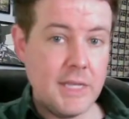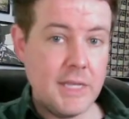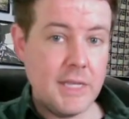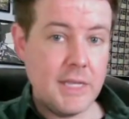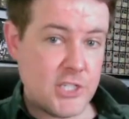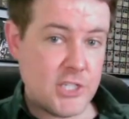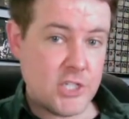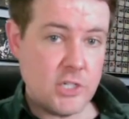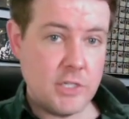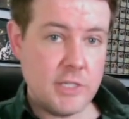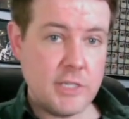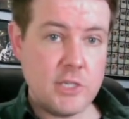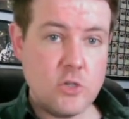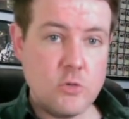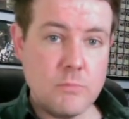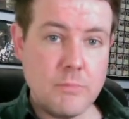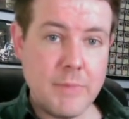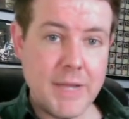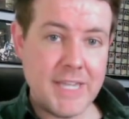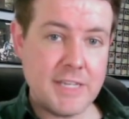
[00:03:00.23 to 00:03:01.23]
Additionally, you
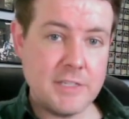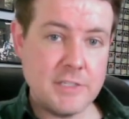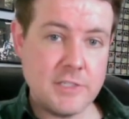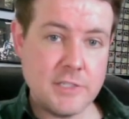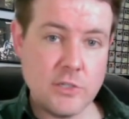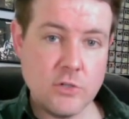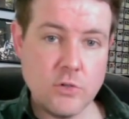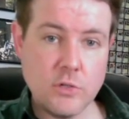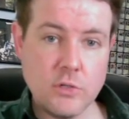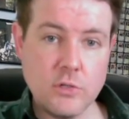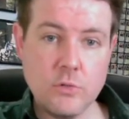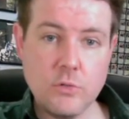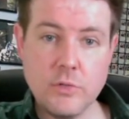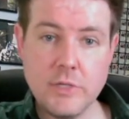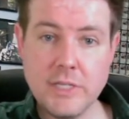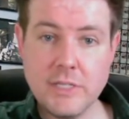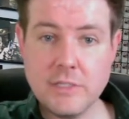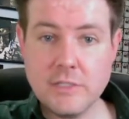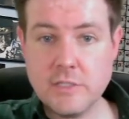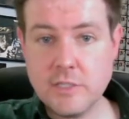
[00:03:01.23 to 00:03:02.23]
might consider
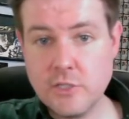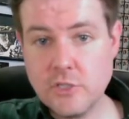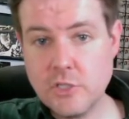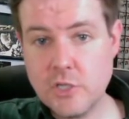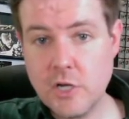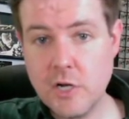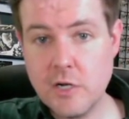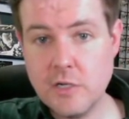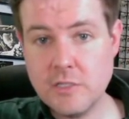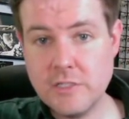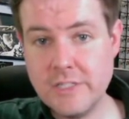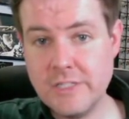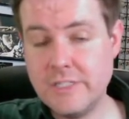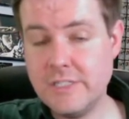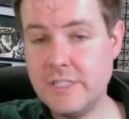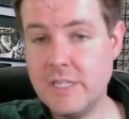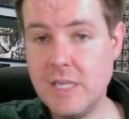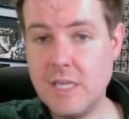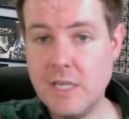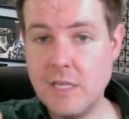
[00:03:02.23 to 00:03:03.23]
including such cards as,
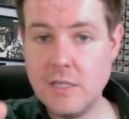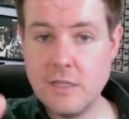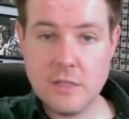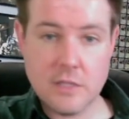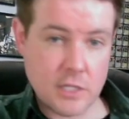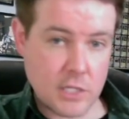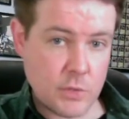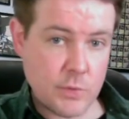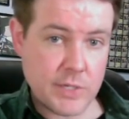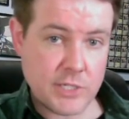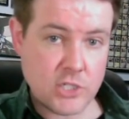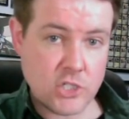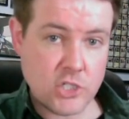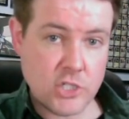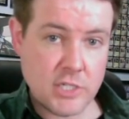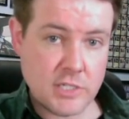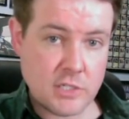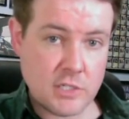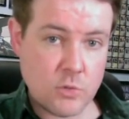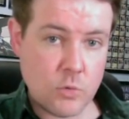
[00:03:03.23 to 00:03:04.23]
say, the
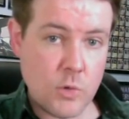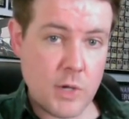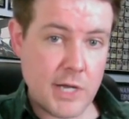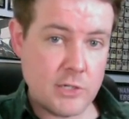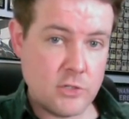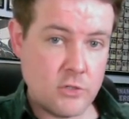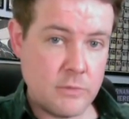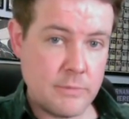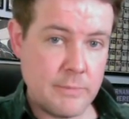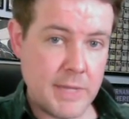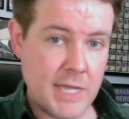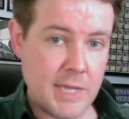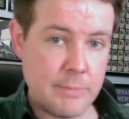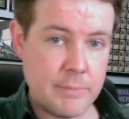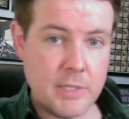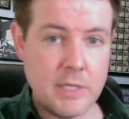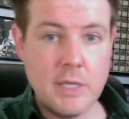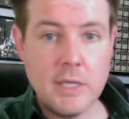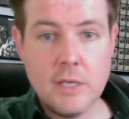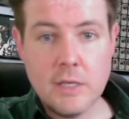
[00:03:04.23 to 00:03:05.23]
USGS Quadrant Map.
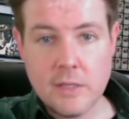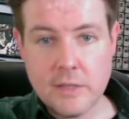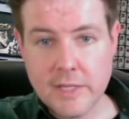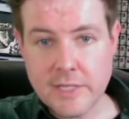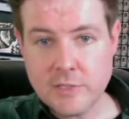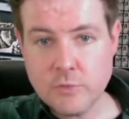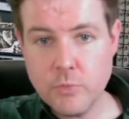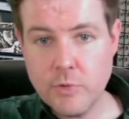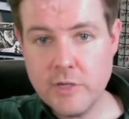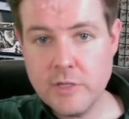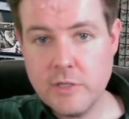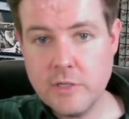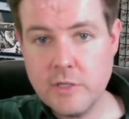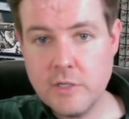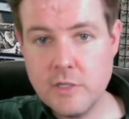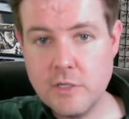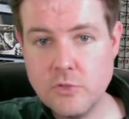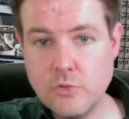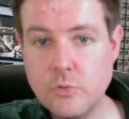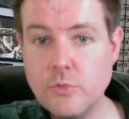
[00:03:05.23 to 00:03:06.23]
That's one of
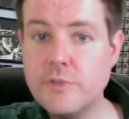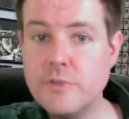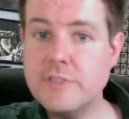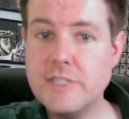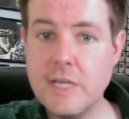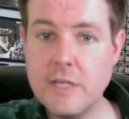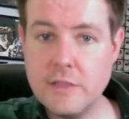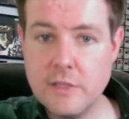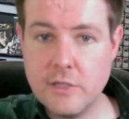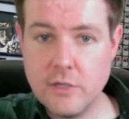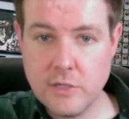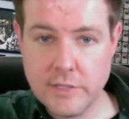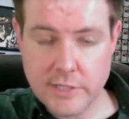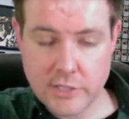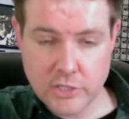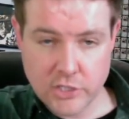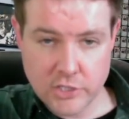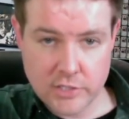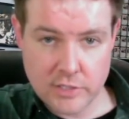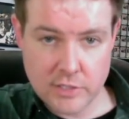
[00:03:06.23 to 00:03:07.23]
the Truth Is Out There
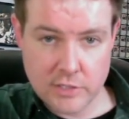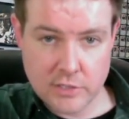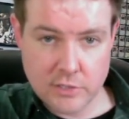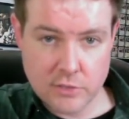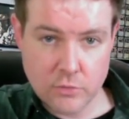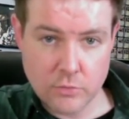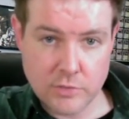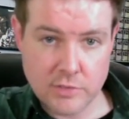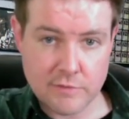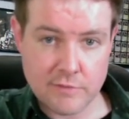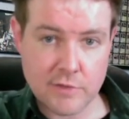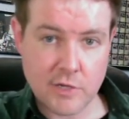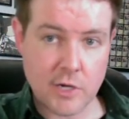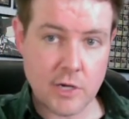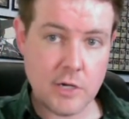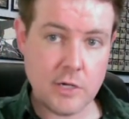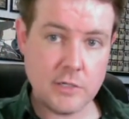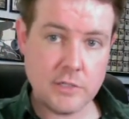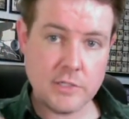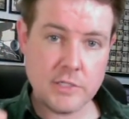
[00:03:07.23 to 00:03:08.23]
edition exclusive
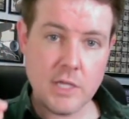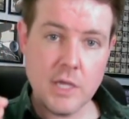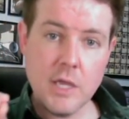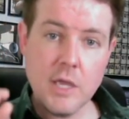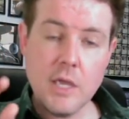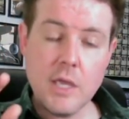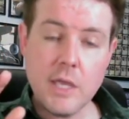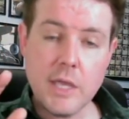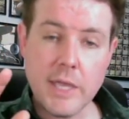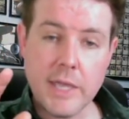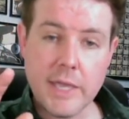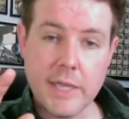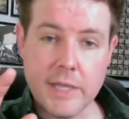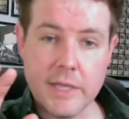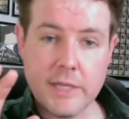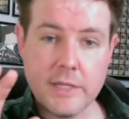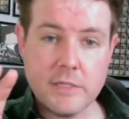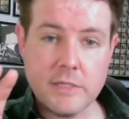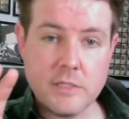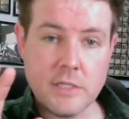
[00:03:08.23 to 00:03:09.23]
cards,
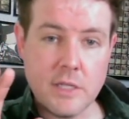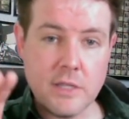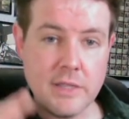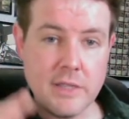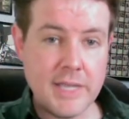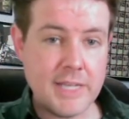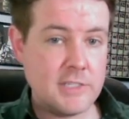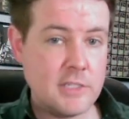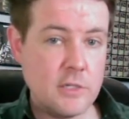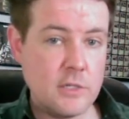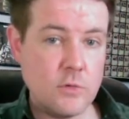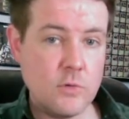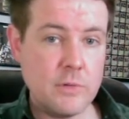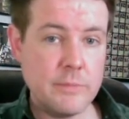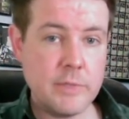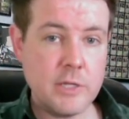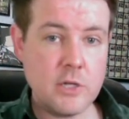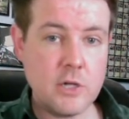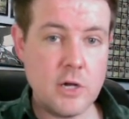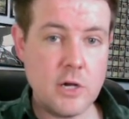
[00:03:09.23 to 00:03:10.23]
and that's an
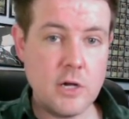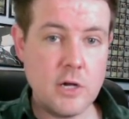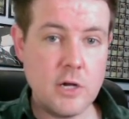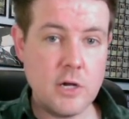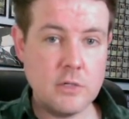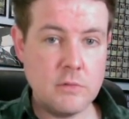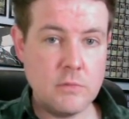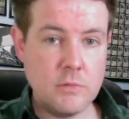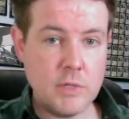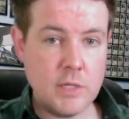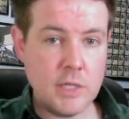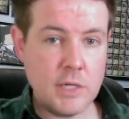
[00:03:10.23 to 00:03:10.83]
equipment card